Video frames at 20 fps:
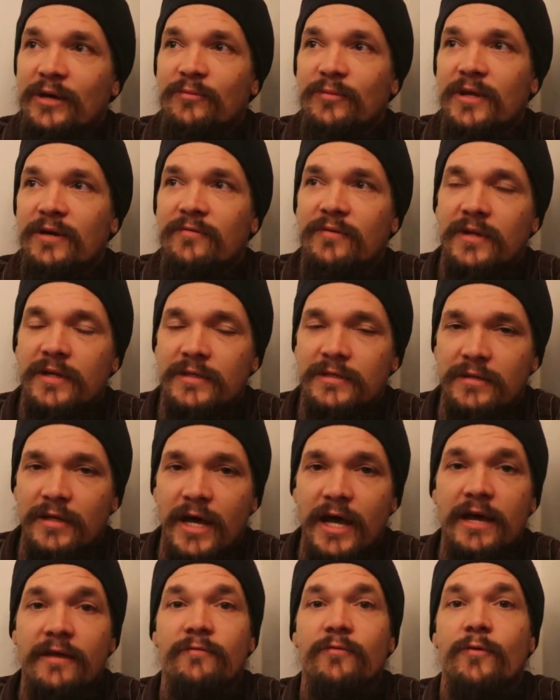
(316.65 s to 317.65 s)
him living his
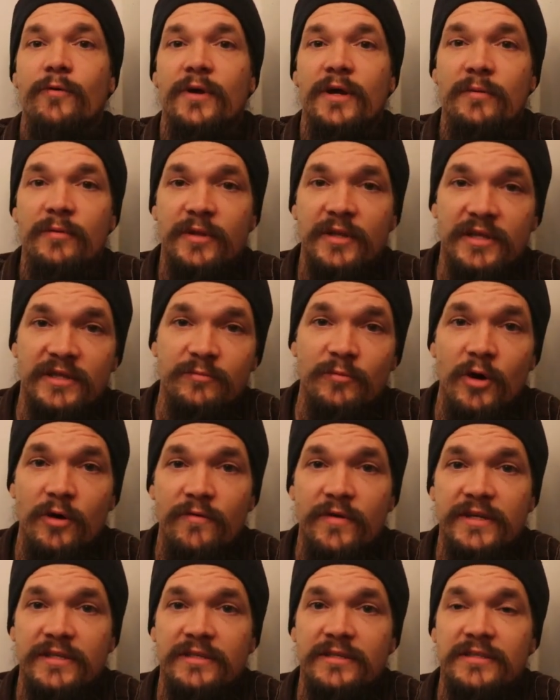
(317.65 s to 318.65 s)
life or him in these
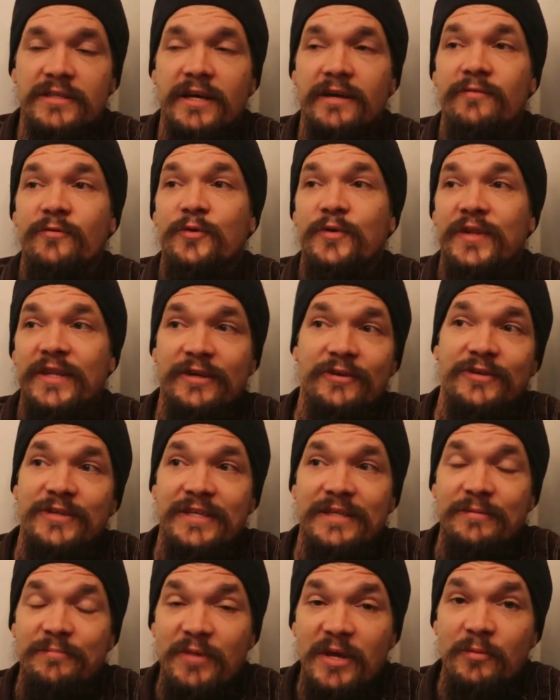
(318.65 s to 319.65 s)
movies and stuff, when you
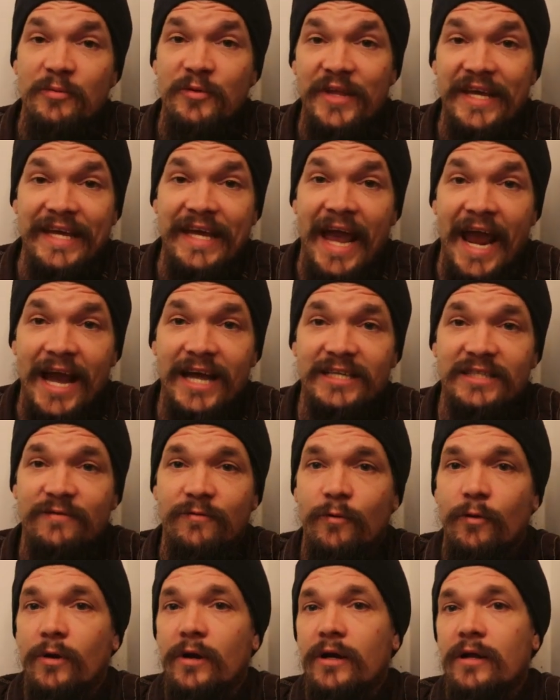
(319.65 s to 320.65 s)
see the people they
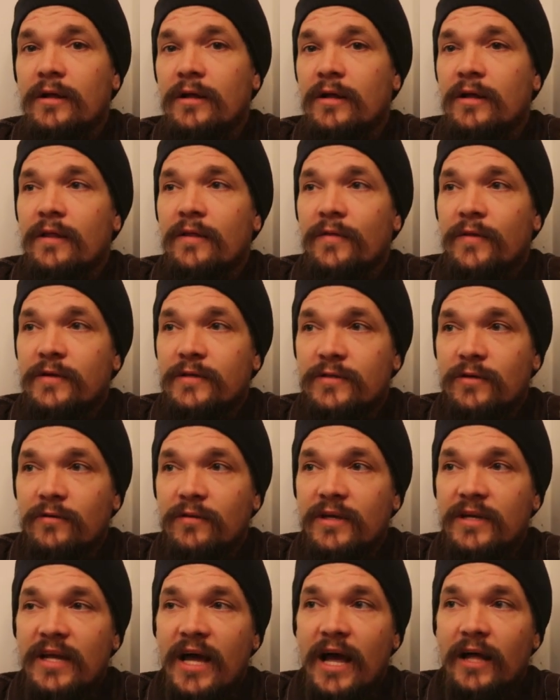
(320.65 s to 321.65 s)
cast for it, they're
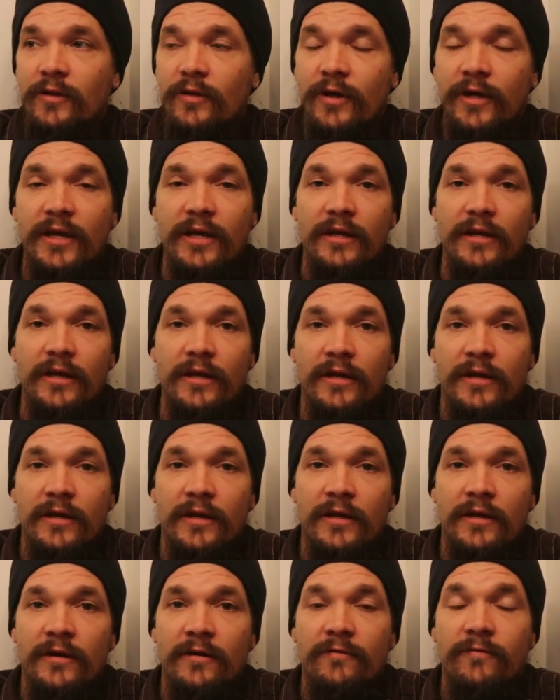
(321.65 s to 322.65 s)
certainly not looking
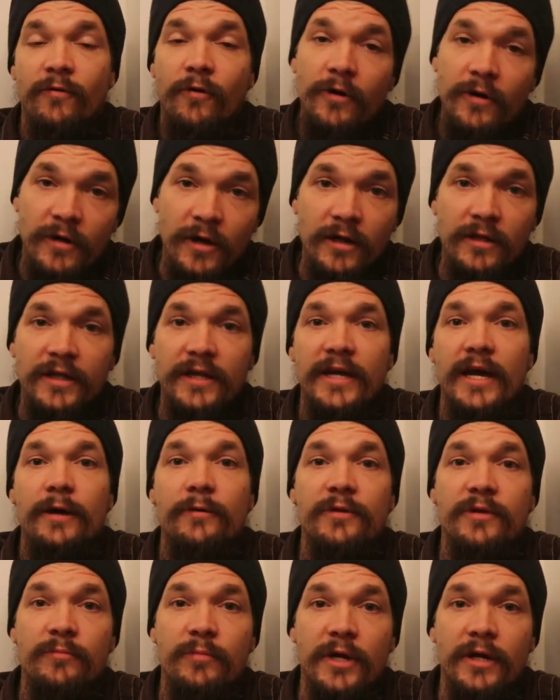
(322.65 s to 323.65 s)
for an ugly
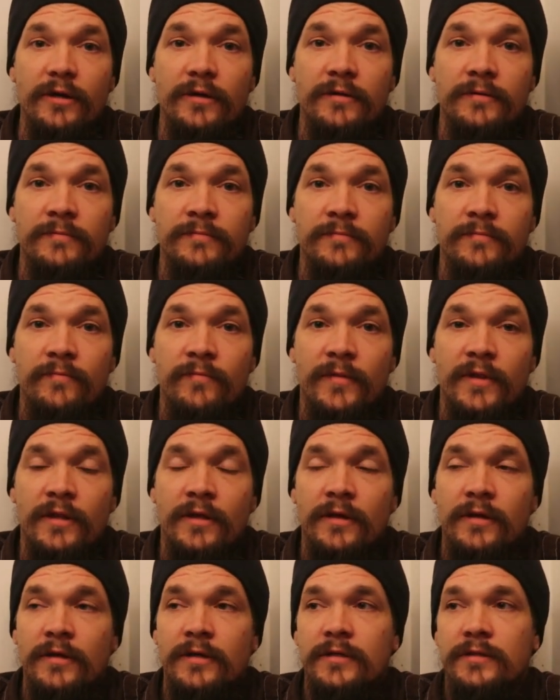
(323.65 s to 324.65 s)
guy with a beard.
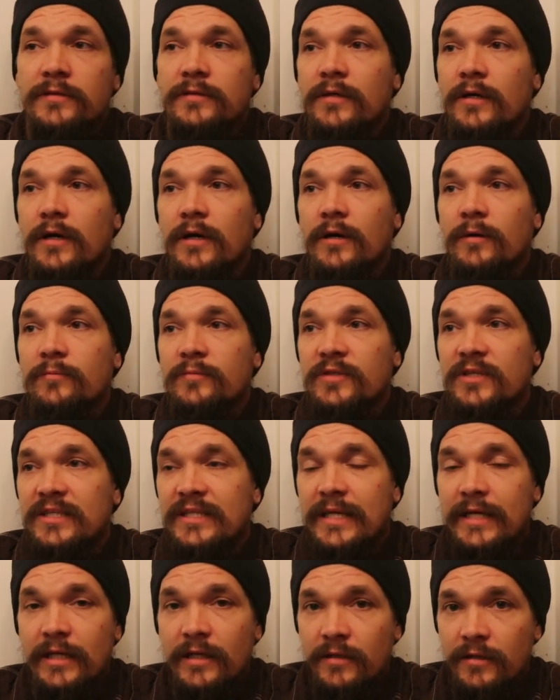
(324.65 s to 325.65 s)
So I'm
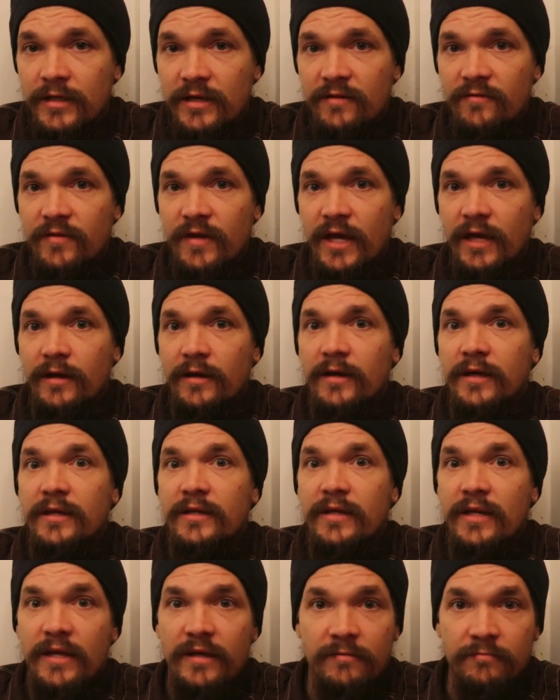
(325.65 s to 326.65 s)
just going to leave
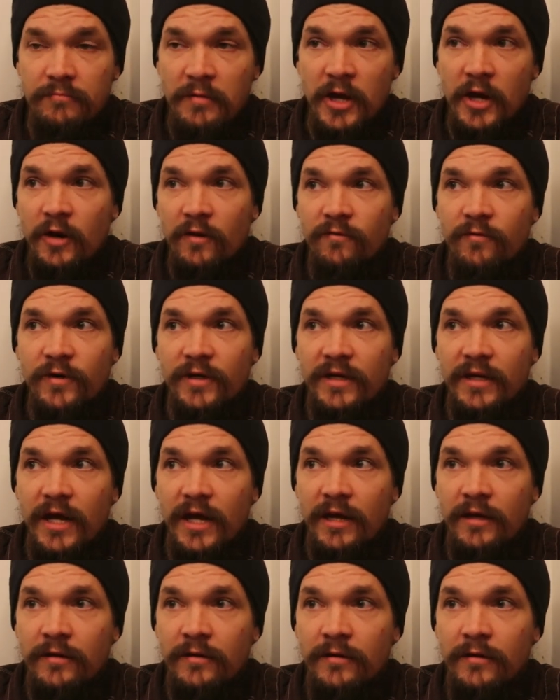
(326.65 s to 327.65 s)
that here for
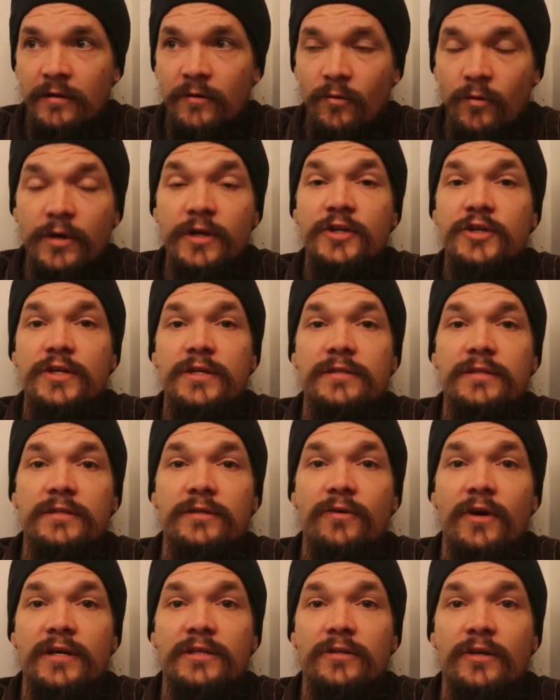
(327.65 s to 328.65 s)
today. What did
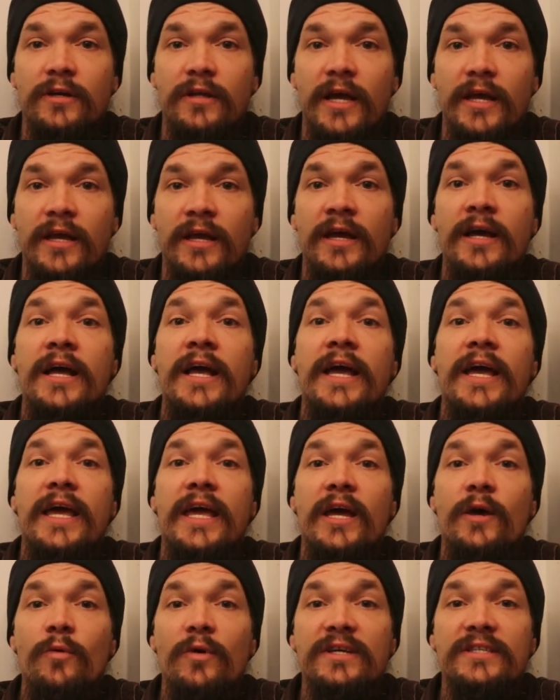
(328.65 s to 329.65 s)
Jesus Christ look like?
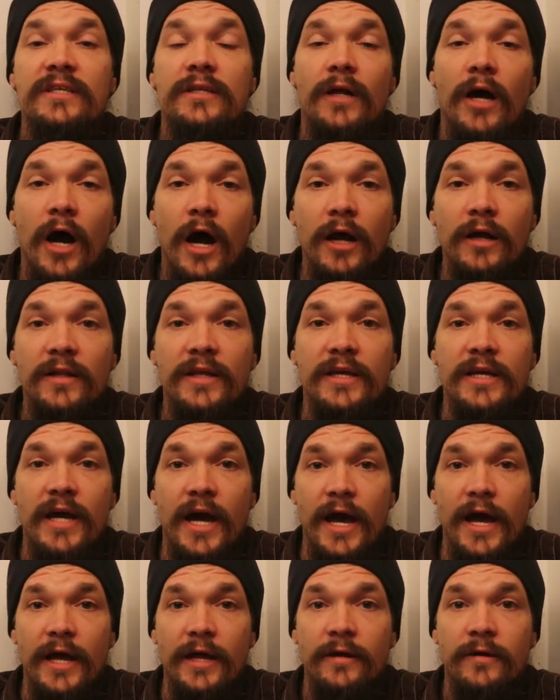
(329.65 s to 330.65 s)
He was an ugly
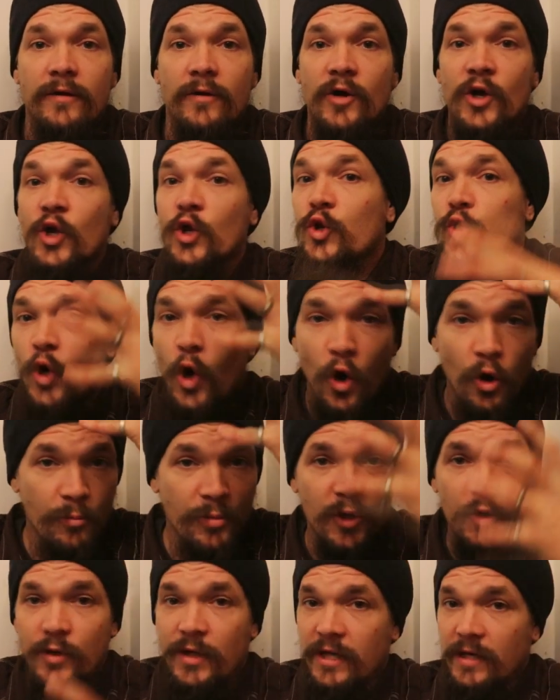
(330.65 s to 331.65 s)
guy,
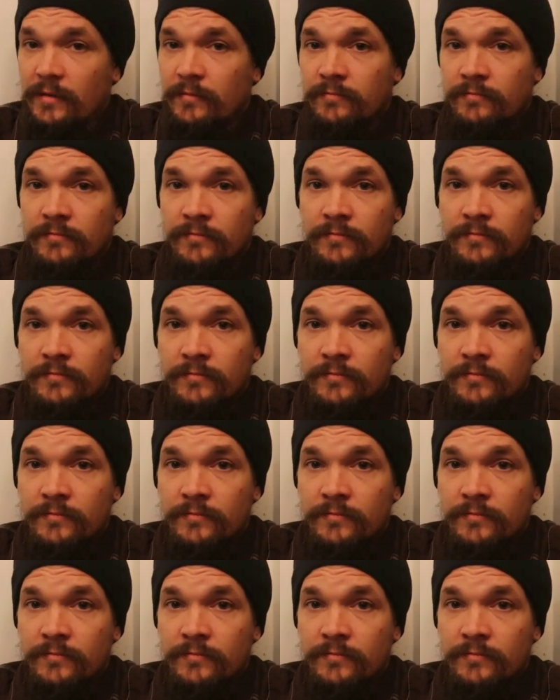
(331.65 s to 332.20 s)
no beauty,